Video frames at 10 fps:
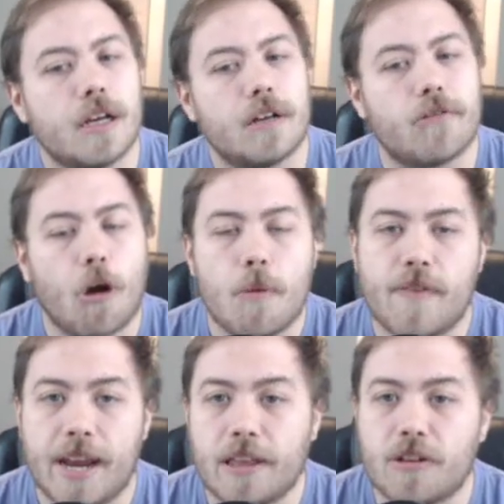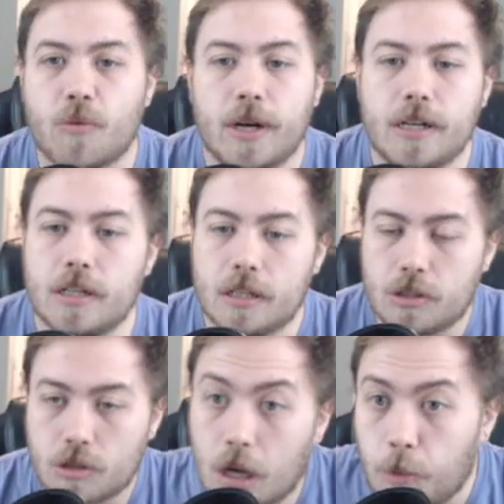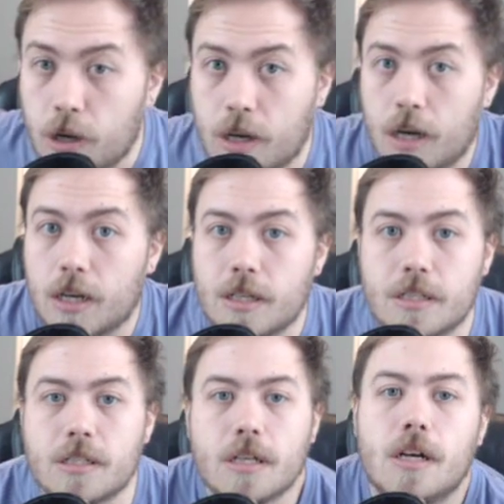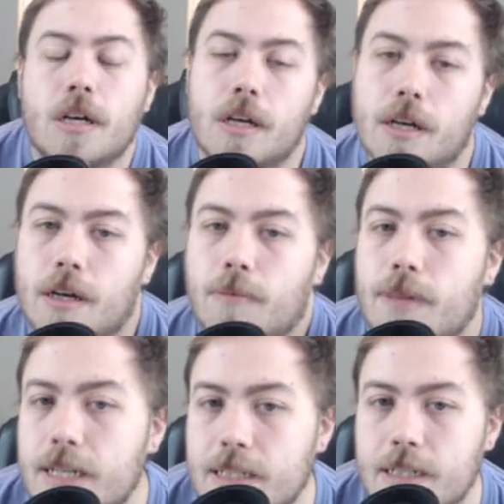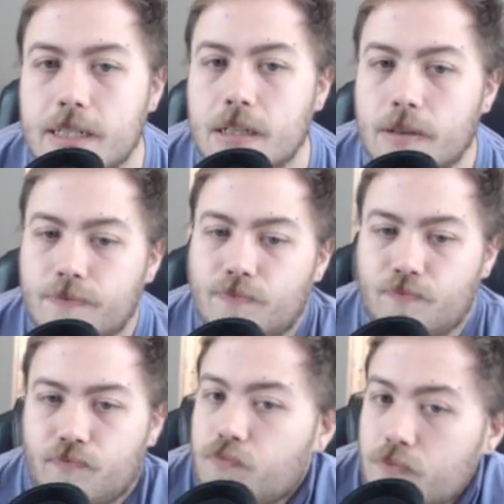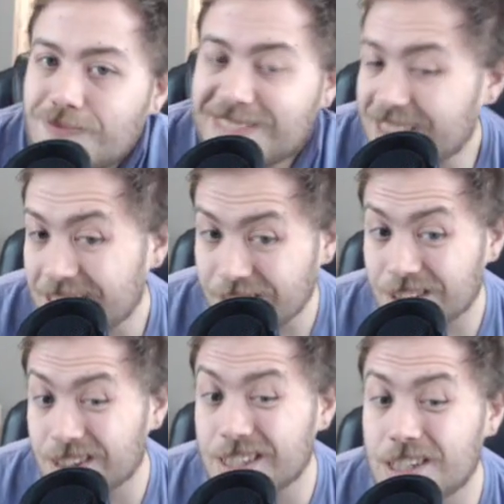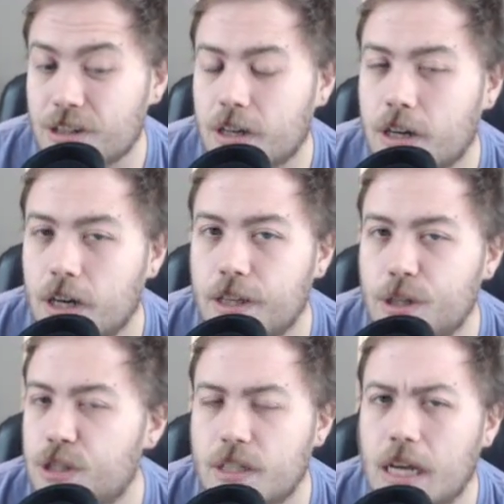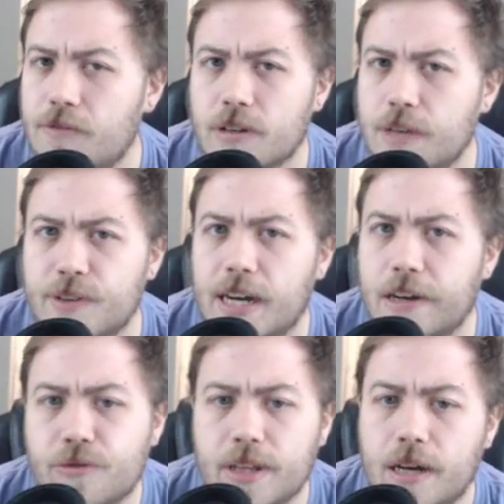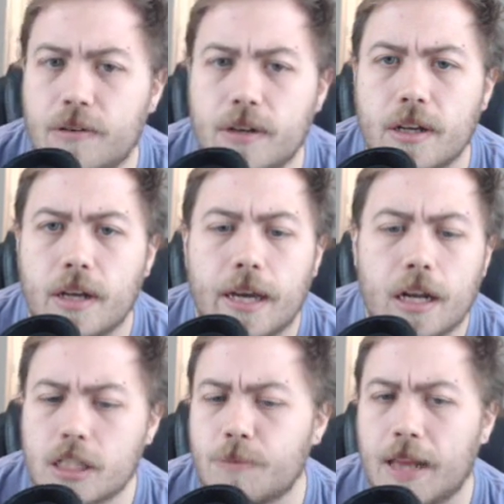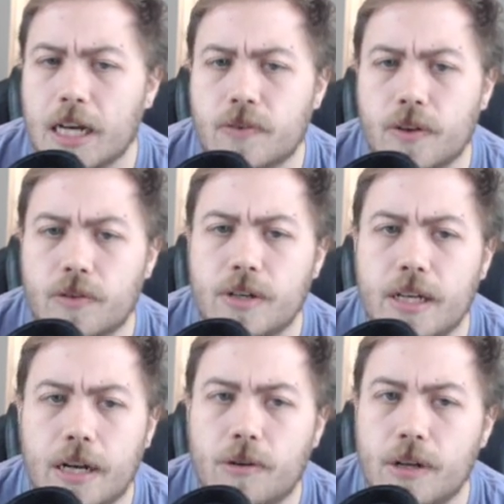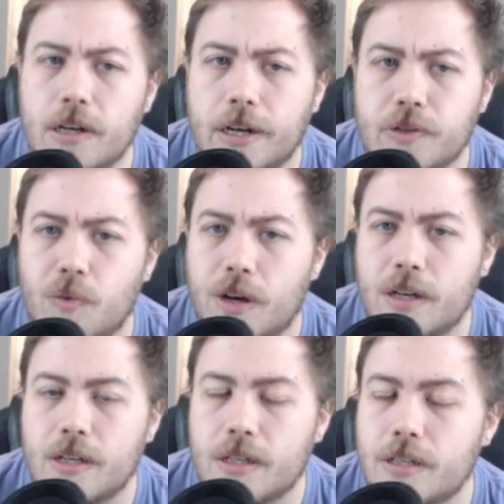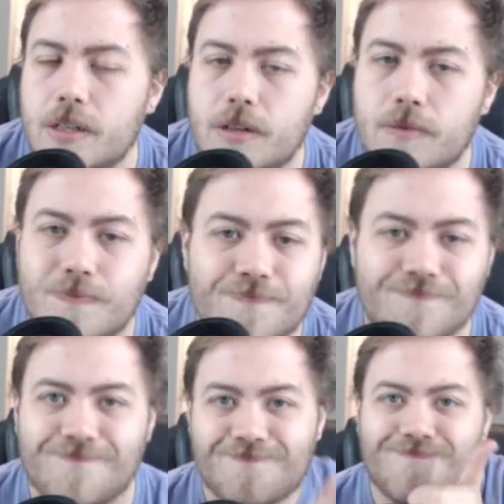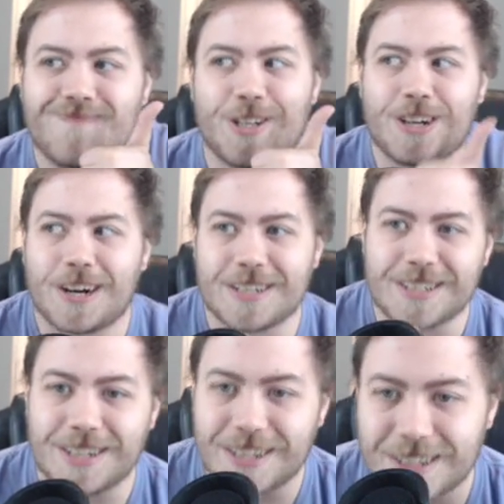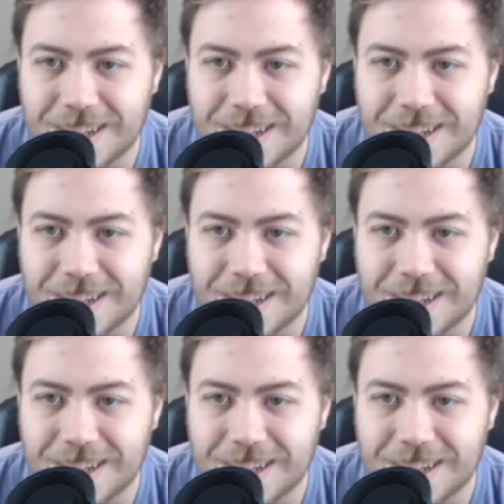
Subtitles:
Tome of Aetherwind to draw more cards. Lesson is a really strong card that you should never leave your house without. It also blocks for 3 and it only costs 1, so good card is good.